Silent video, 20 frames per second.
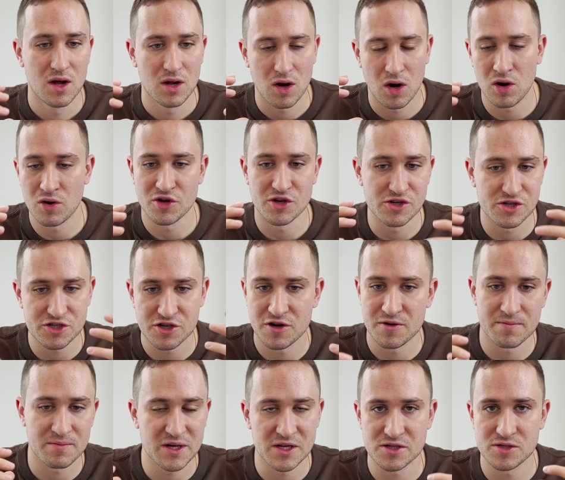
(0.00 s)
Oh, you
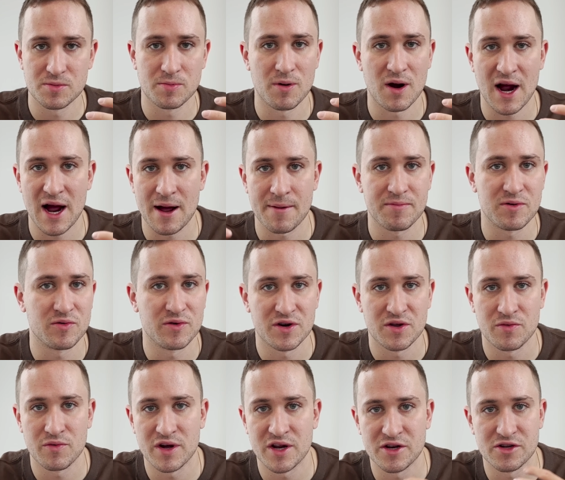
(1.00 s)
shouldn't be super happy when
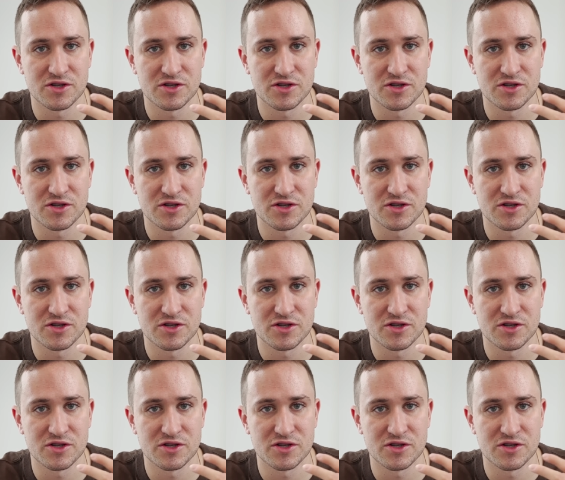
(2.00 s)
you win.